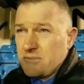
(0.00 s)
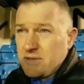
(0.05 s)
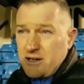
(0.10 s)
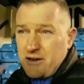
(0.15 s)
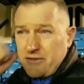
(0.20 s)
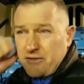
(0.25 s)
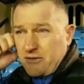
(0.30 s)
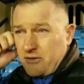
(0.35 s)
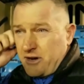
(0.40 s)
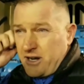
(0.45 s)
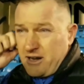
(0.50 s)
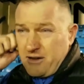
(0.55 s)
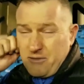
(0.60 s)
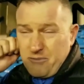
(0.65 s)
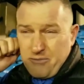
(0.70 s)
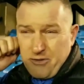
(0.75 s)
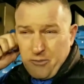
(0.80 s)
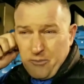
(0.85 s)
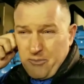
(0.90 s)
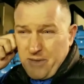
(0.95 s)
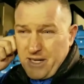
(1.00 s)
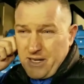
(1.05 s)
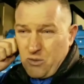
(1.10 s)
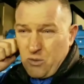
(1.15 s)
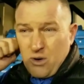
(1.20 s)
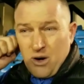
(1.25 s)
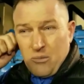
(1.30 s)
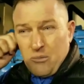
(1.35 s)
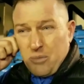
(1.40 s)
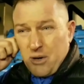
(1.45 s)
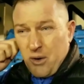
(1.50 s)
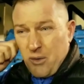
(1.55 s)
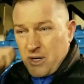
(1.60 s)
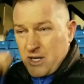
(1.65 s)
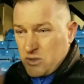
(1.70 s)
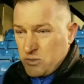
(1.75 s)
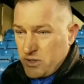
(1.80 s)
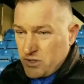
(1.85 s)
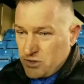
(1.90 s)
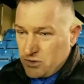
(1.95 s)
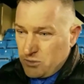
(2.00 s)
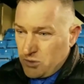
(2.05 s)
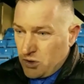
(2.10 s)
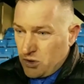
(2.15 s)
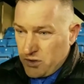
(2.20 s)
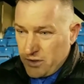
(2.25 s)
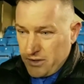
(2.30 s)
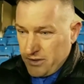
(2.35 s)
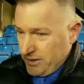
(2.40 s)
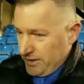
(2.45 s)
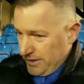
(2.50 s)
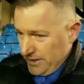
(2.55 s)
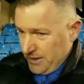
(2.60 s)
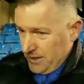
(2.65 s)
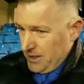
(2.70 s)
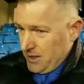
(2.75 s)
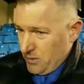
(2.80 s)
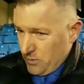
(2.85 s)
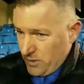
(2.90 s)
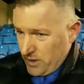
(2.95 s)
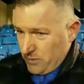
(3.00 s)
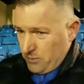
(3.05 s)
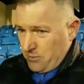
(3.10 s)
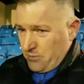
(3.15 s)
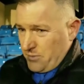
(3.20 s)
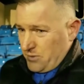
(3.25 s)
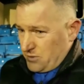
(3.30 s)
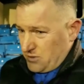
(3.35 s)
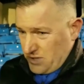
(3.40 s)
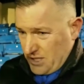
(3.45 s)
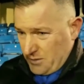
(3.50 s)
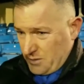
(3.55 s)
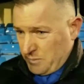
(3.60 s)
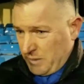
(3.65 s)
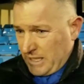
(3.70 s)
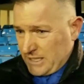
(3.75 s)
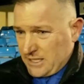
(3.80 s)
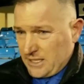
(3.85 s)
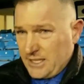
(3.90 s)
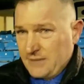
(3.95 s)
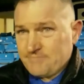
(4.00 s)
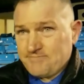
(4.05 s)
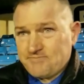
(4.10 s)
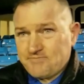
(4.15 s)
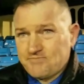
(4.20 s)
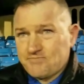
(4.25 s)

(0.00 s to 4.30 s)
The referee from minute one blowing his whistle more than the teams passing it.